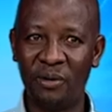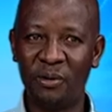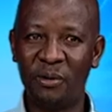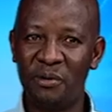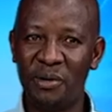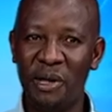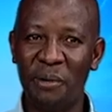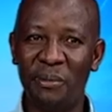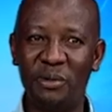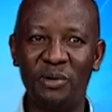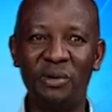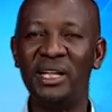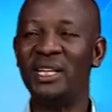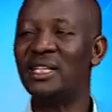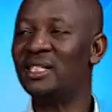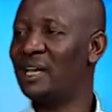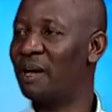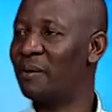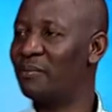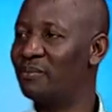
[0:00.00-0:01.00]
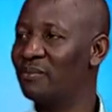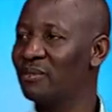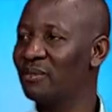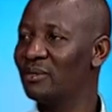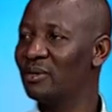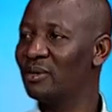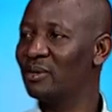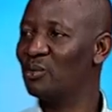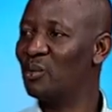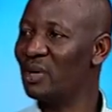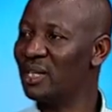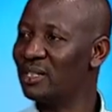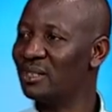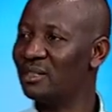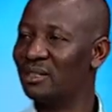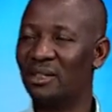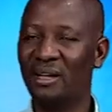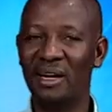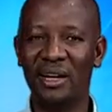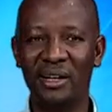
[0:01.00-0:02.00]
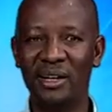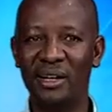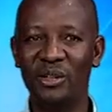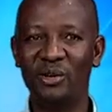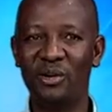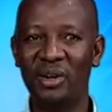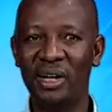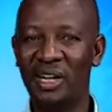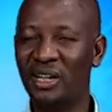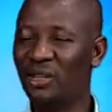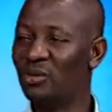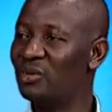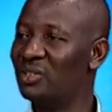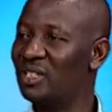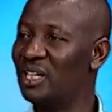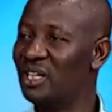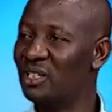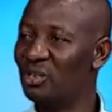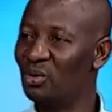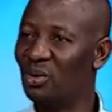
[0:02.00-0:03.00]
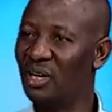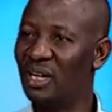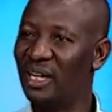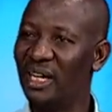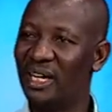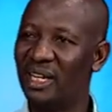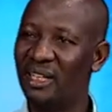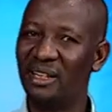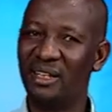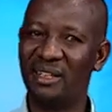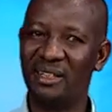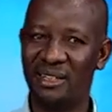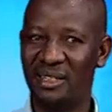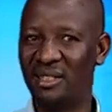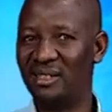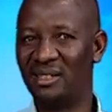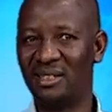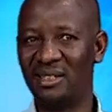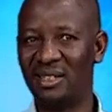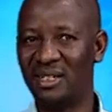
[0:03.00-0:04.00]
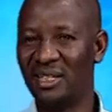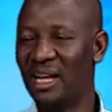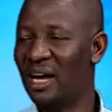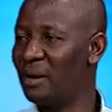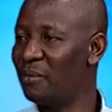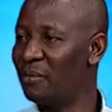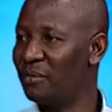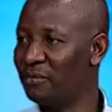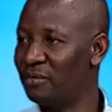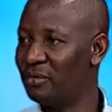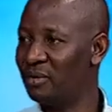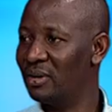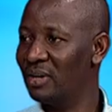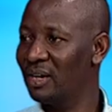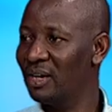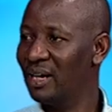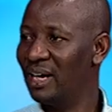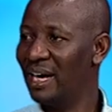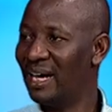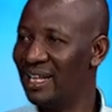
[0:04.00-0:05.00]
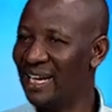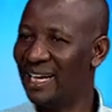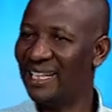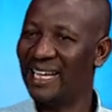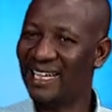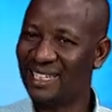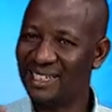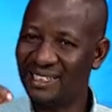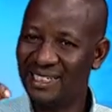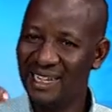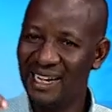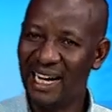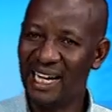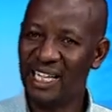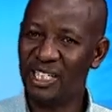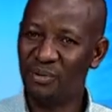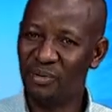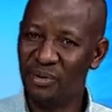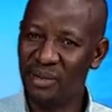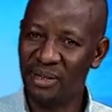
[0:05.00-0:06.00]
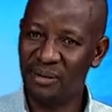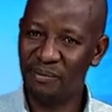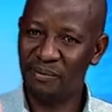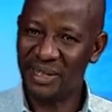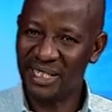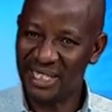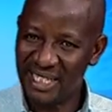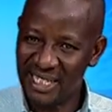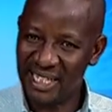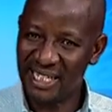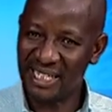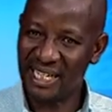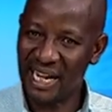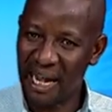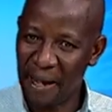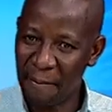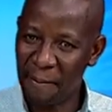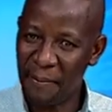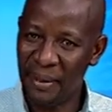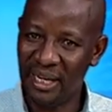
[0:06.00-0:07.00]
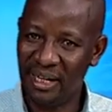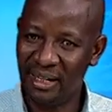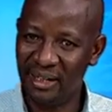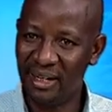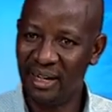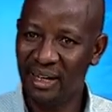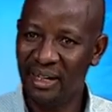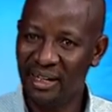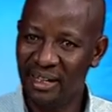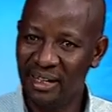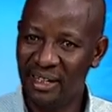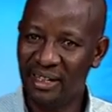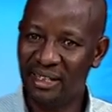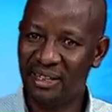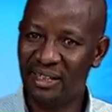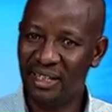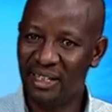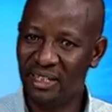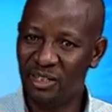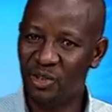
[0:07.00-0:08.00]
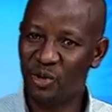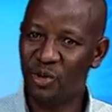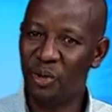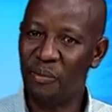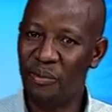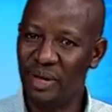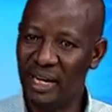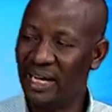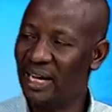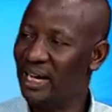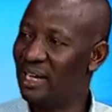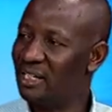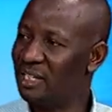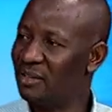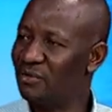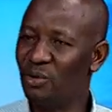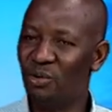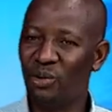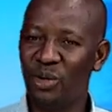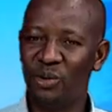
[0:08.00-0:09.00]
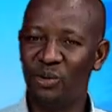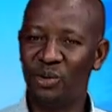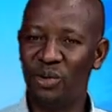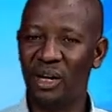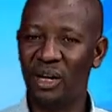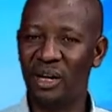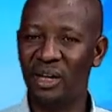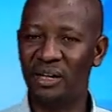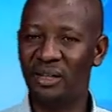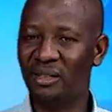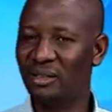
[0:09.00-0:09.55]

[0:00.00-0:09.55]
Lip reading: to be able to raise up once your elections are stolen like it's done before. And that has been Besigye's campaign in so many years. Even when we are